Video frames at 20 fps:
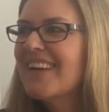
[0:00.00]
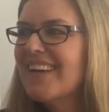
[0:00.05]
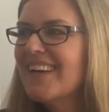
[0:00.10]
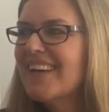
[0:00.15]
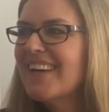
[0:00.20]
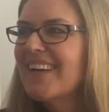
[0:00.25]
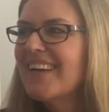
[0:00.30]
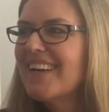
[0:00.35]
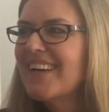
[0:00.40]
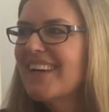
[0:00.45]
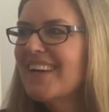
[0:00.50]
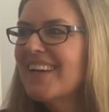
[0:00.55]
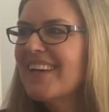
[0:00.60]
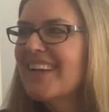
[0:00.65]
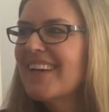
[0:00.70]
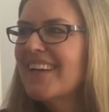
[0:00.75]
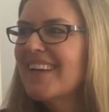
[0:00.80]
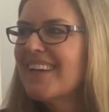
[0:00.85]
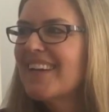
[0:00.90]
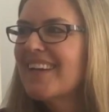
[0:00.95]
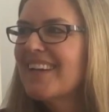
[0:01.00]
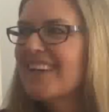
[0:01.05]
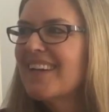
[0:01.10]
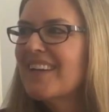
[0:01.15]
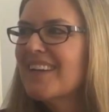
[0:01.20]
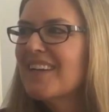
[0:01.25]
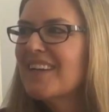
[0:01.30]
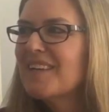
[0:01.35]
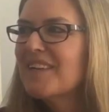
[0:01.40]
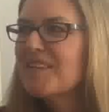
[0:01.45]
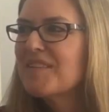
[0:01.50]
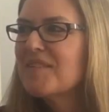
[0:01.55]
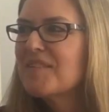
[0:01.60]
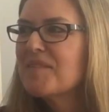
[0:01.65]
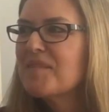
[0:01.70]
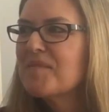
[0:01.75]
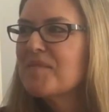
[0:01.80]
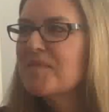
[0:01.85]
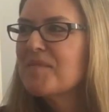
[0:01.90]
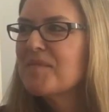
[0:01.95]

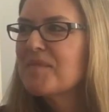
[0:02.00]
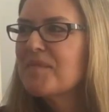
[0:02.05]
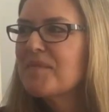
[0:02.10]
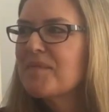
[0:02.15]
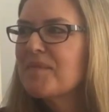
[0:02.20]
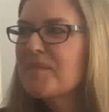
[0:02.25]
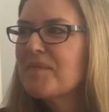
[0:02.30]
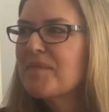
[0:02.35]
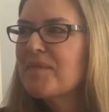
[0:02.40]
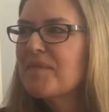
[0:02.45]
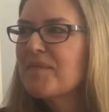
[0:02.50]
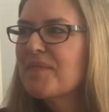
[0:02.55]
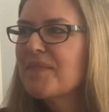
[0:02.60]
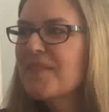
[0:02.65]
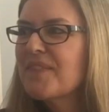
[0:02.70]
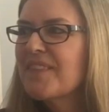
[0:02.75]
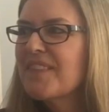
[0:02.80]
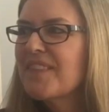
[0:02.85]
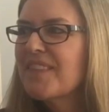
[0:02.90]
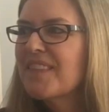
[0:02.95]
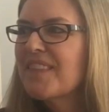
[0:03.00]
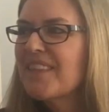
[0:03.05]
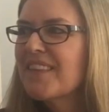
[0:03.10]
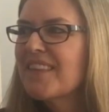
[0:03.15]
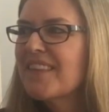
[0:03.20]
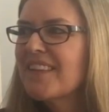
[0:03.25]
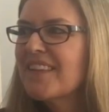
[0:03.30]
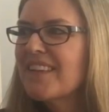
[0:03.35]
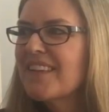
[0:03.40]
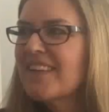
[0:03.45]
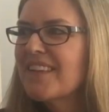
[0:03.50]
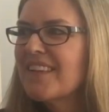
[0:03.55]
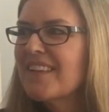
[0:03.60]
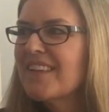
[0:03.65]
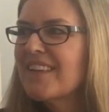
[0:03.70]
This person isn't speaking.